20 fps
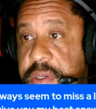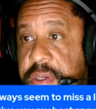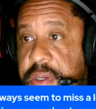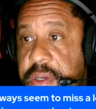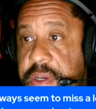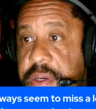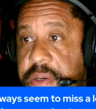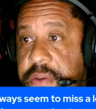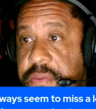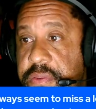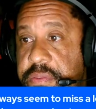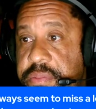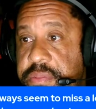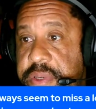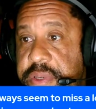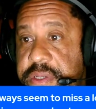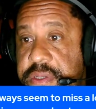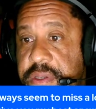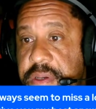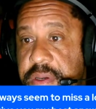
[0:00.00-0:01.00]

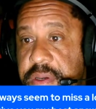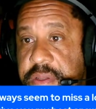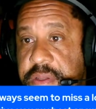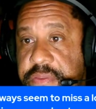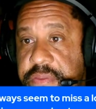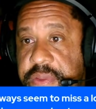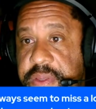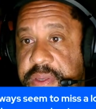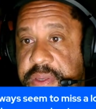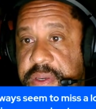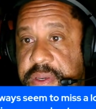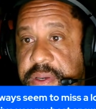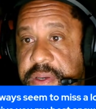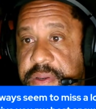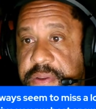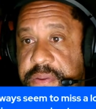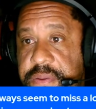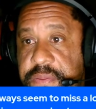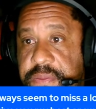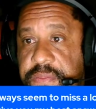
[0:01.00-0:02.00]
replaced all of the,
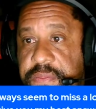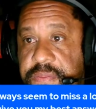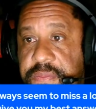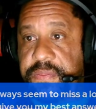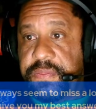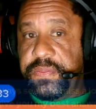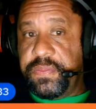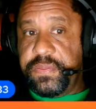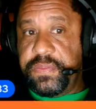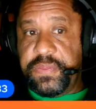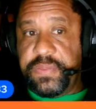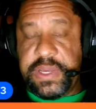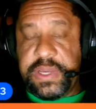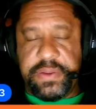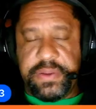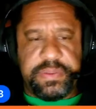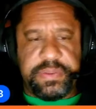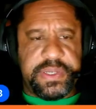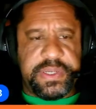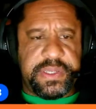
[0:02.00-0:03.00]
I
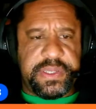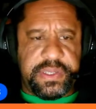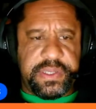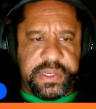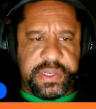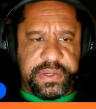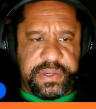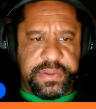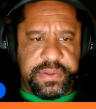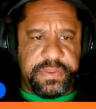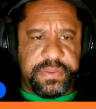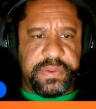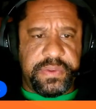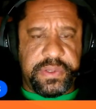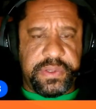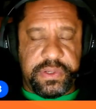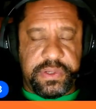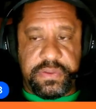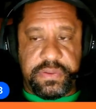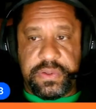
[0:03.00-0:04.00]
replaced the tail, the
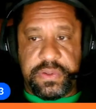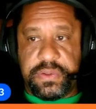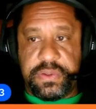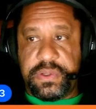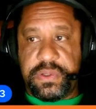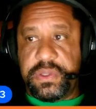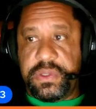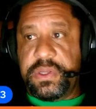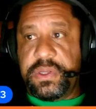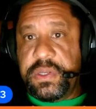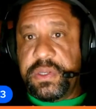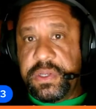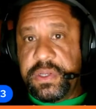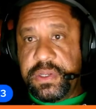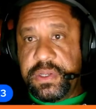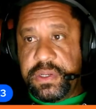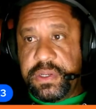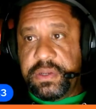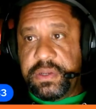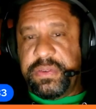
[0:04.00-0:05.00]
servos.
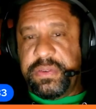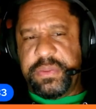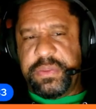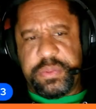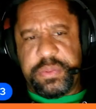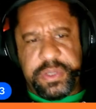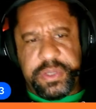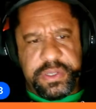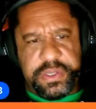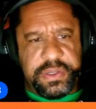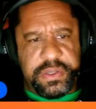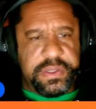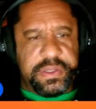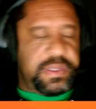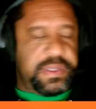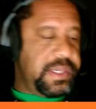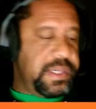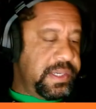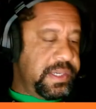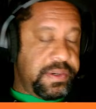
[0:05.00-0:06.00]
I replaced the
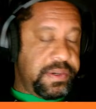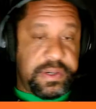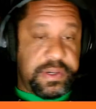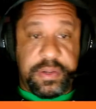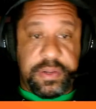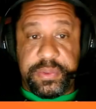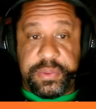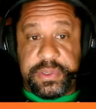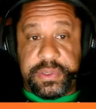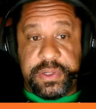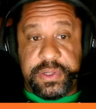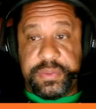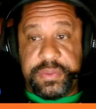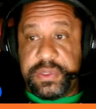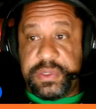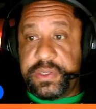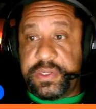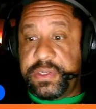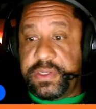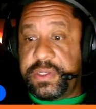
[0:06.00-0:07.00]
gear a couple times
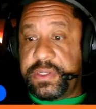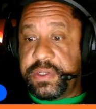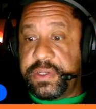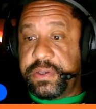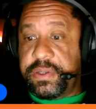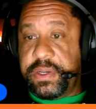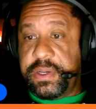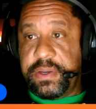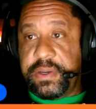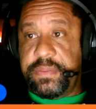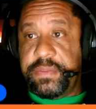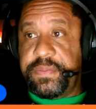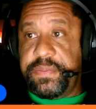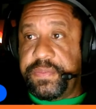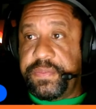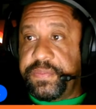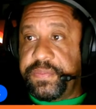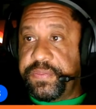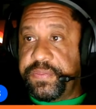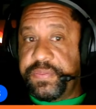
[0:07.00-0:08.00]
in this thing.
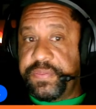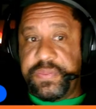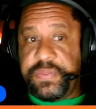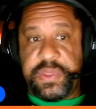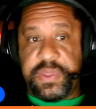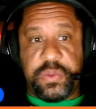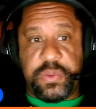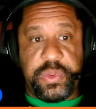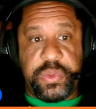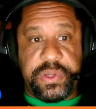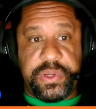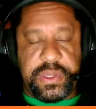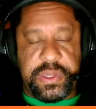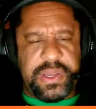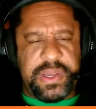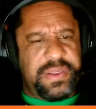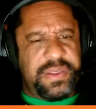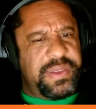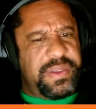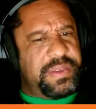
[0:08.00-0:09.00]
The wheel, I
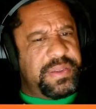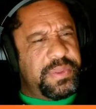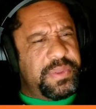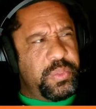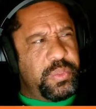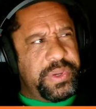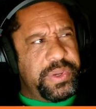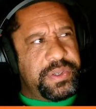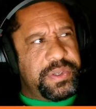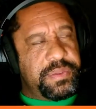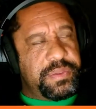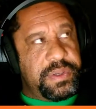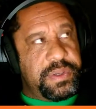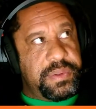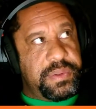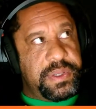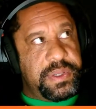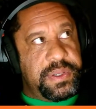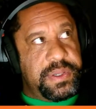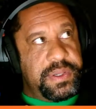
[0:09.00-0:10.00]
don't know, the wheels
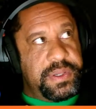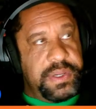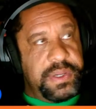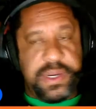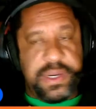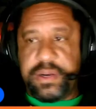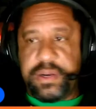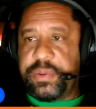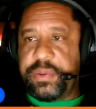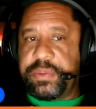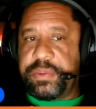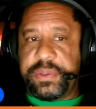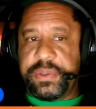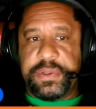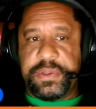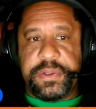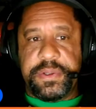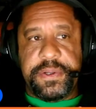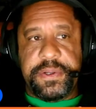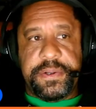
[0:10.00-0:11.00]
maybe, I don't remember,
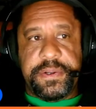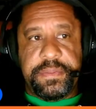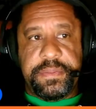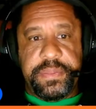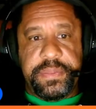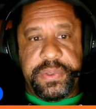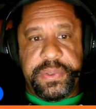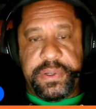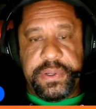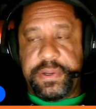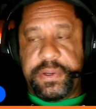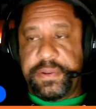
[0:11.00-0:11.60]
but